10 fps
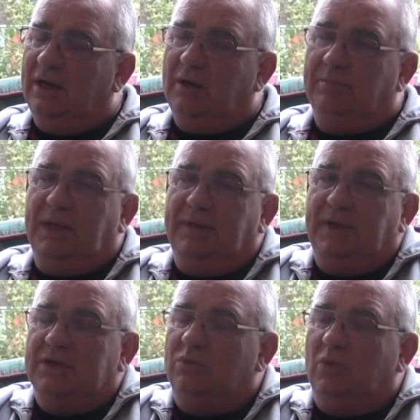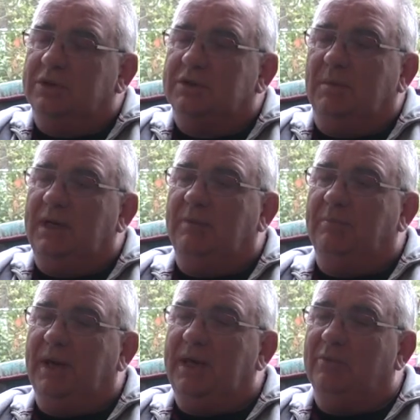and I believe that's why so many
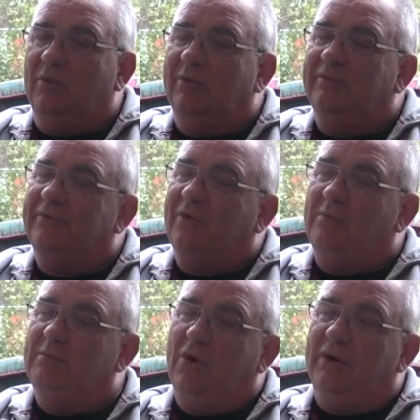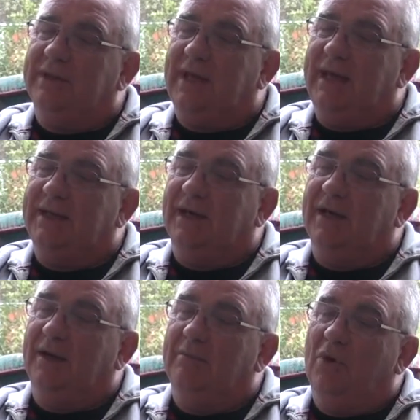people from my dad
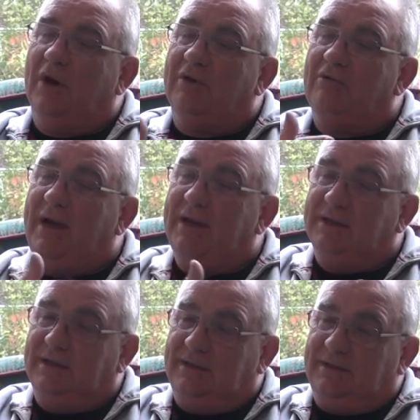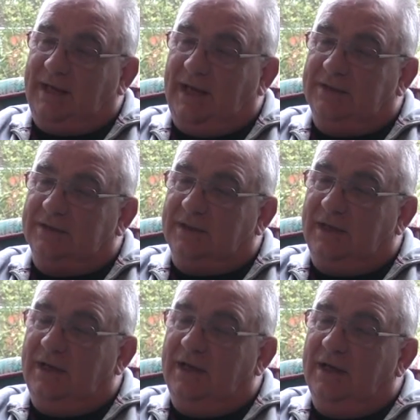and my granddad's
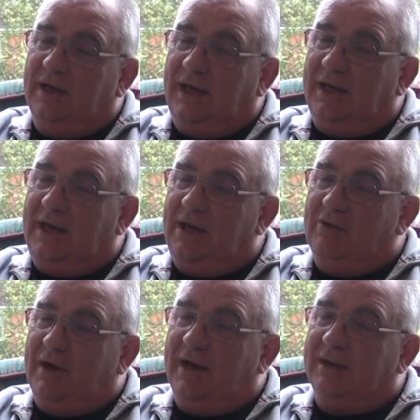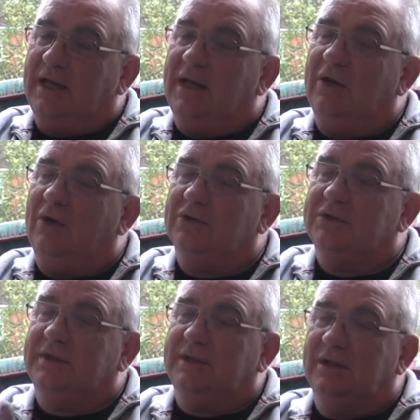era, they
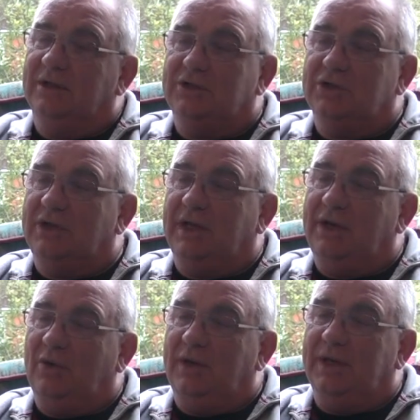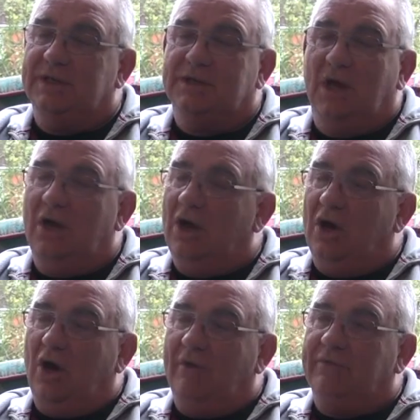lasted to their 90s.
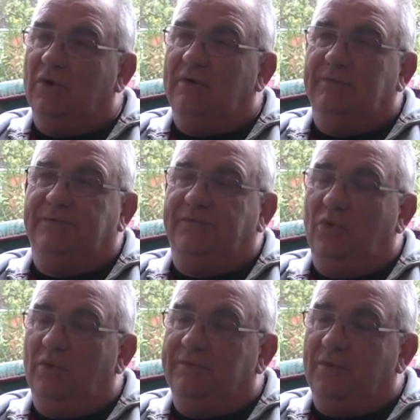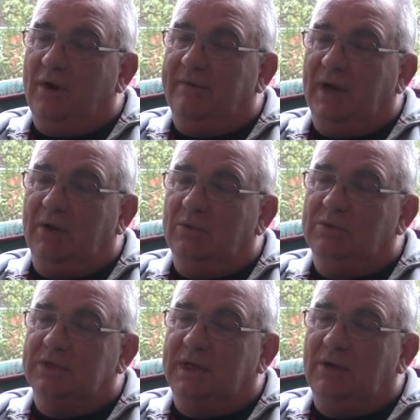I've got 4 or 5
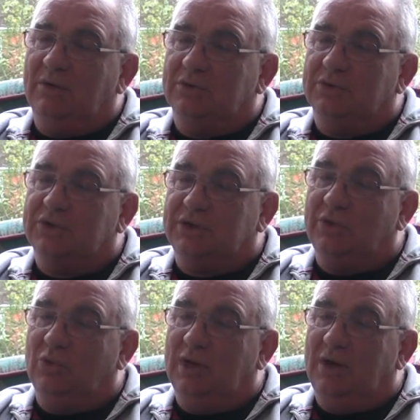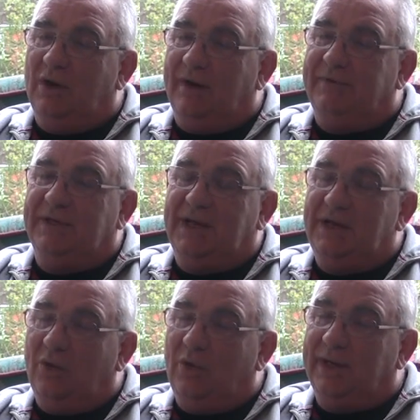uncles and aunts are still alive in their
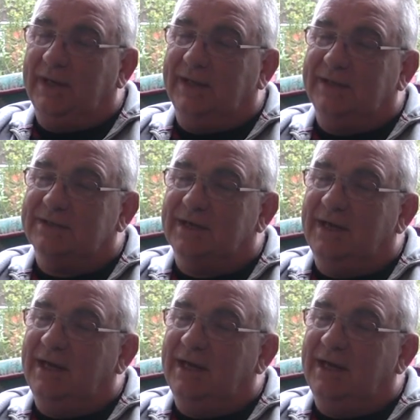90s,